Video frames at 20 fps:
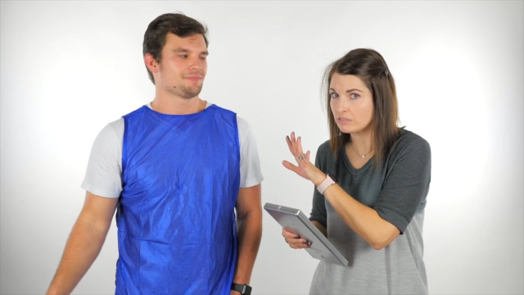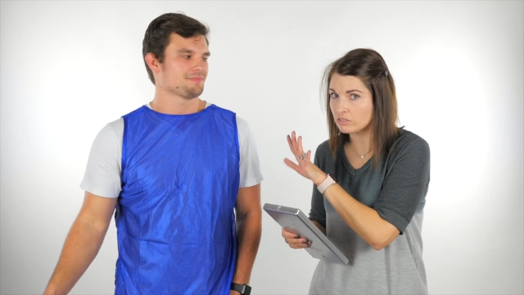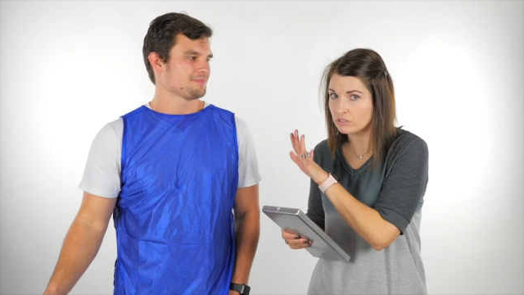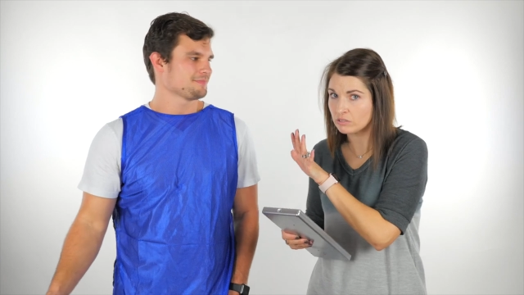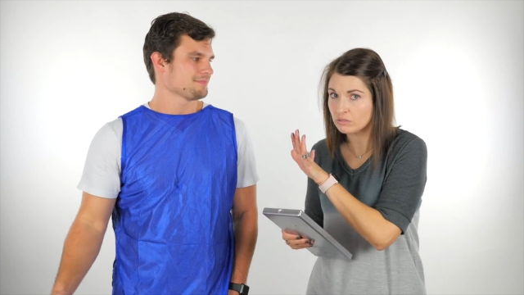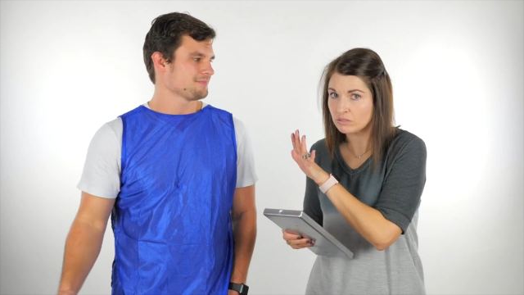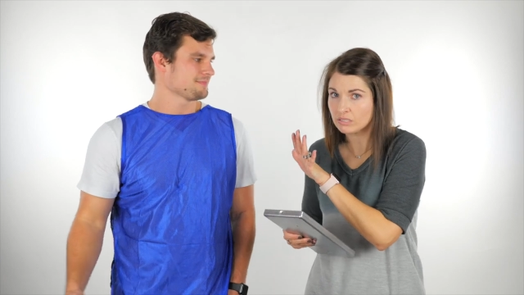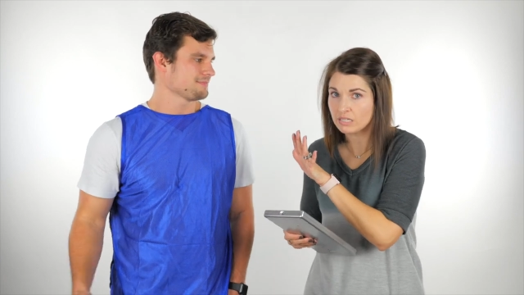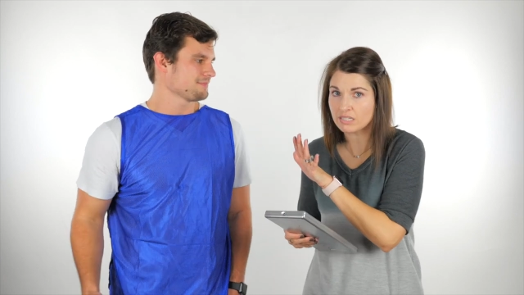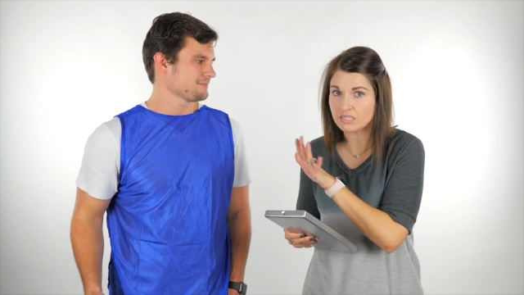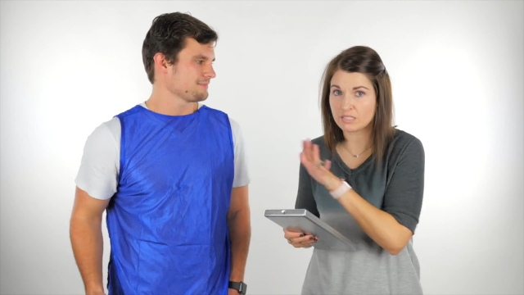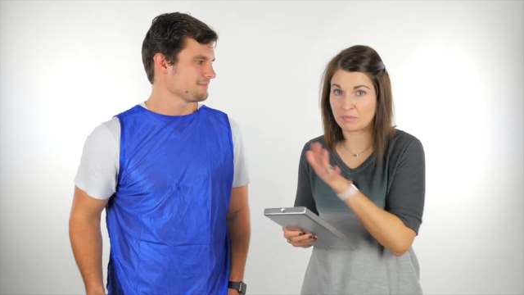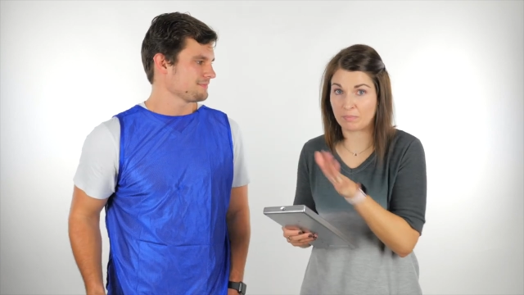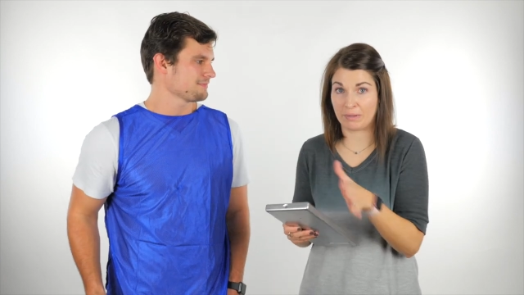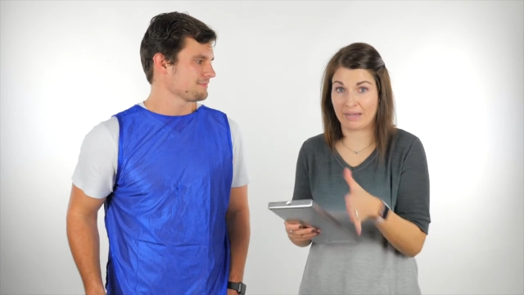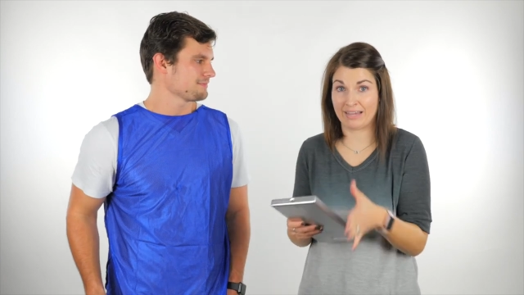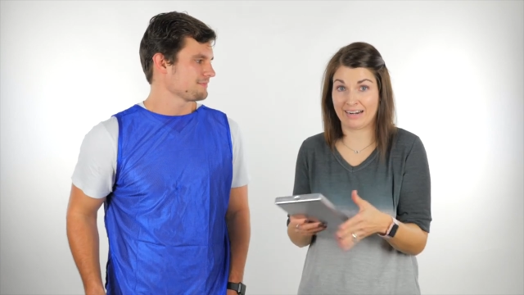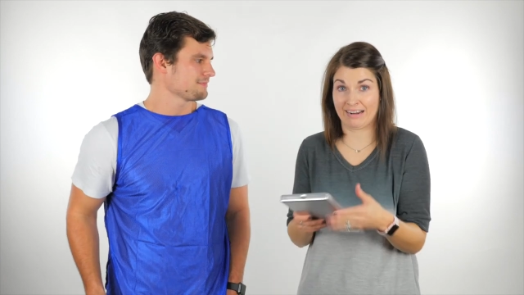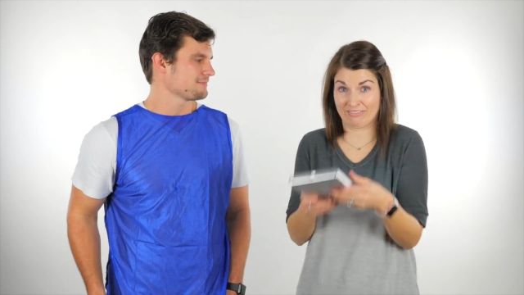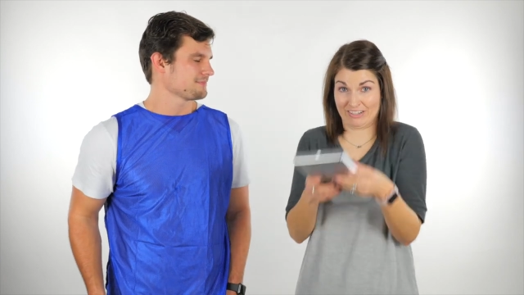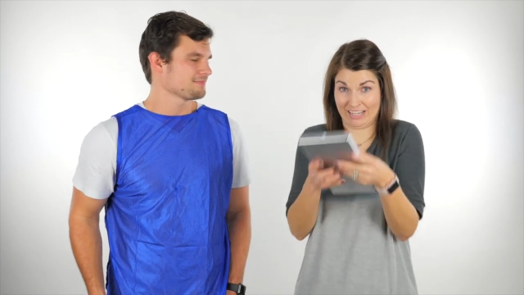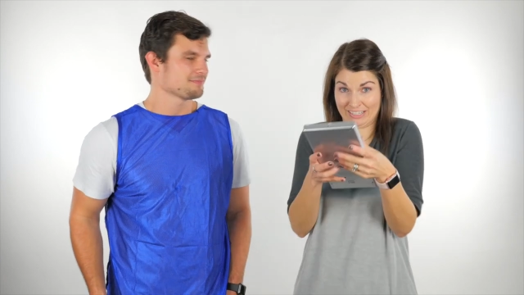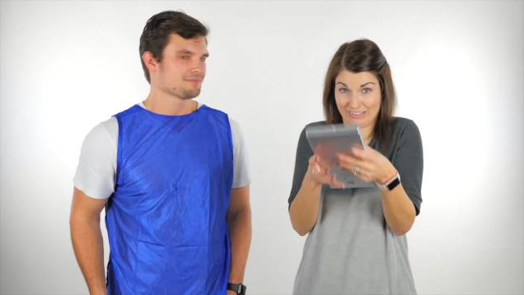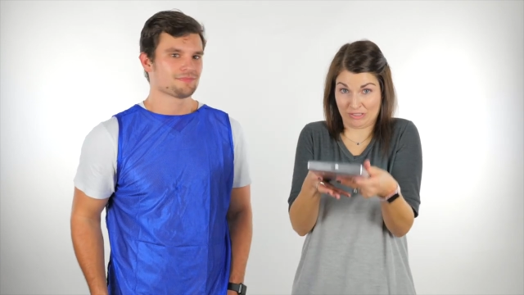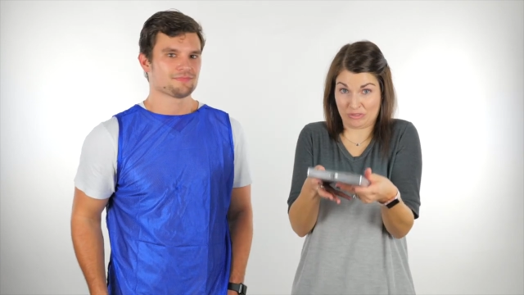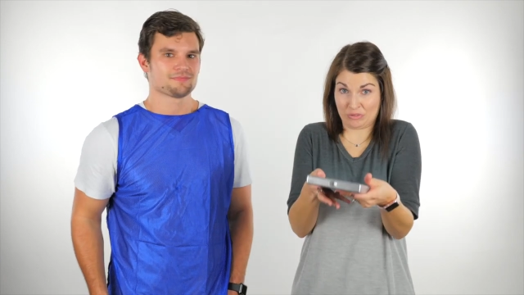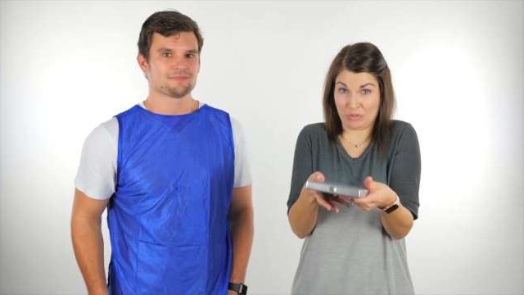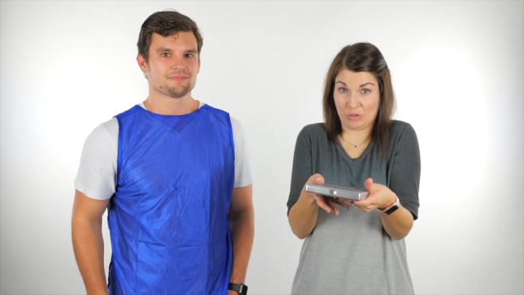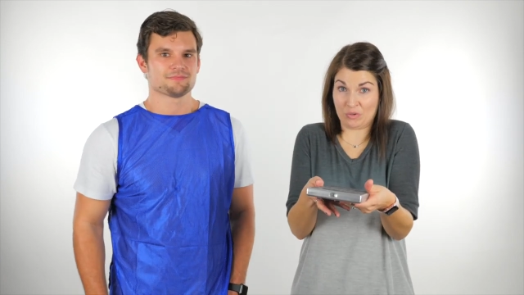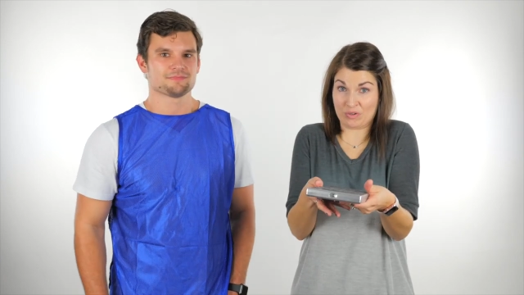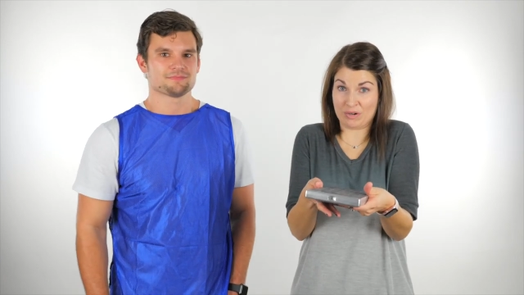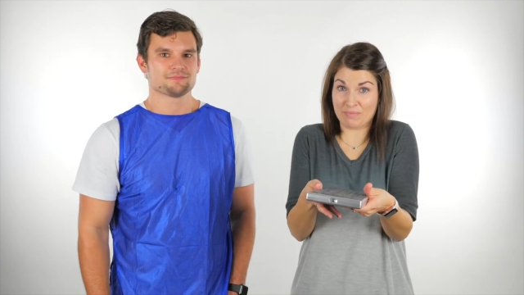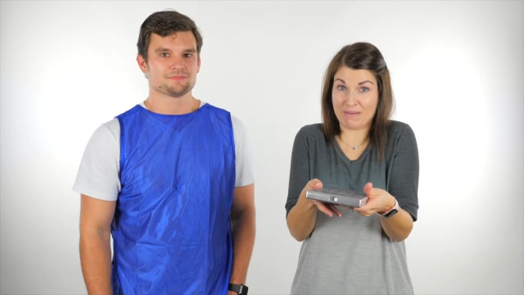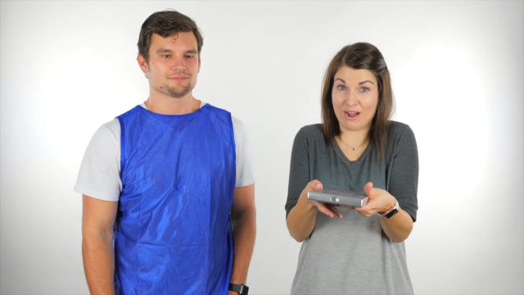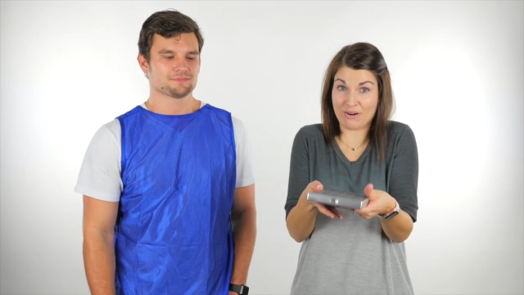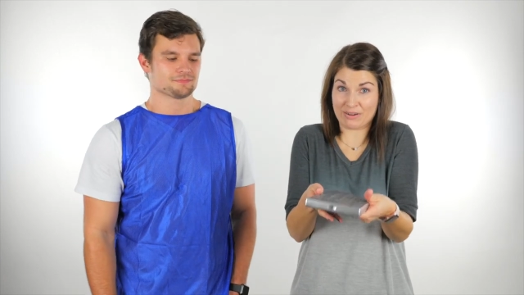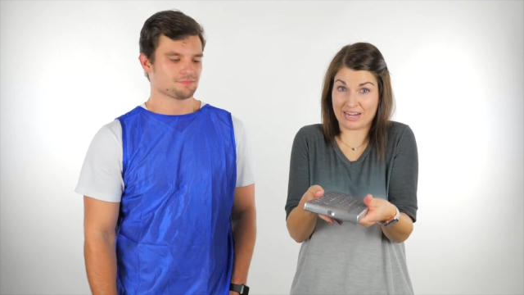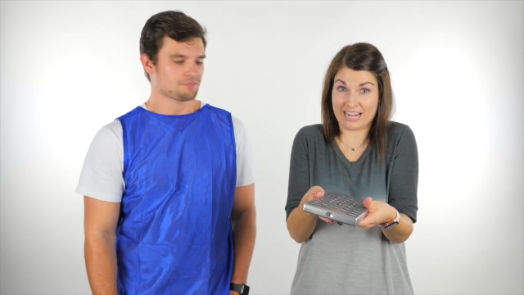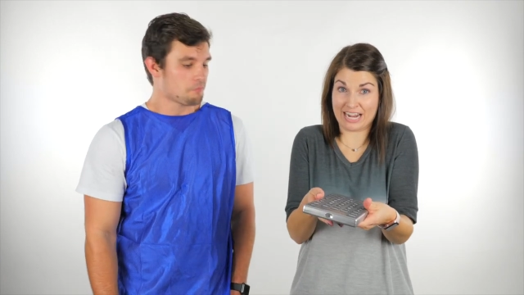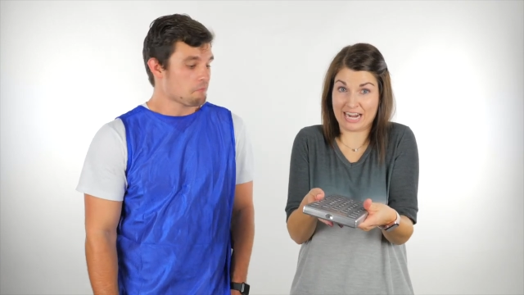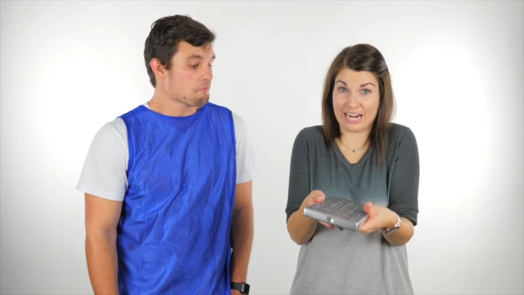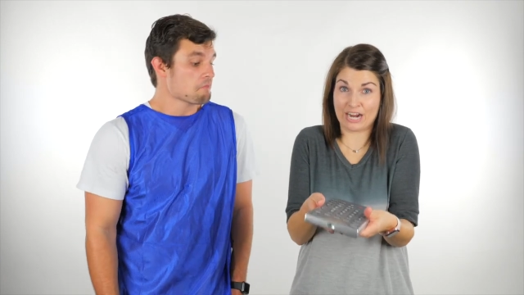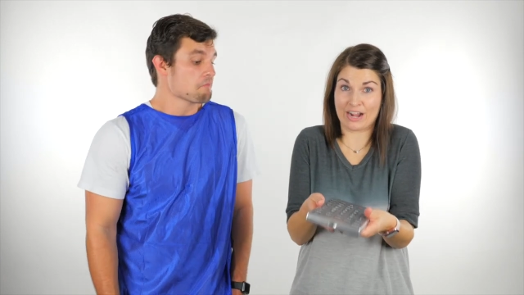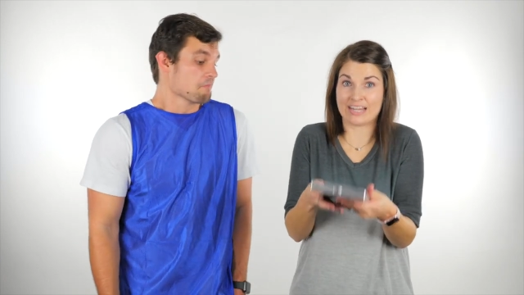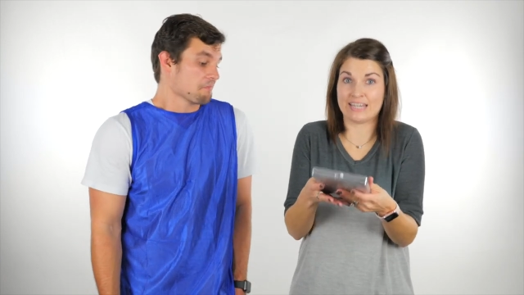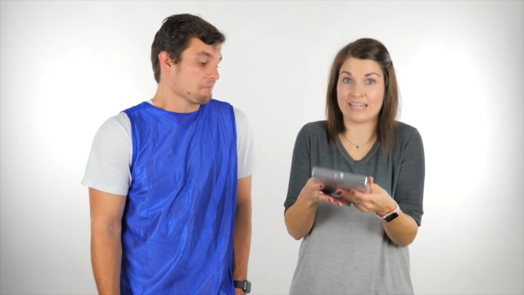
Speaker 1: to do this, but I've got this cool remote here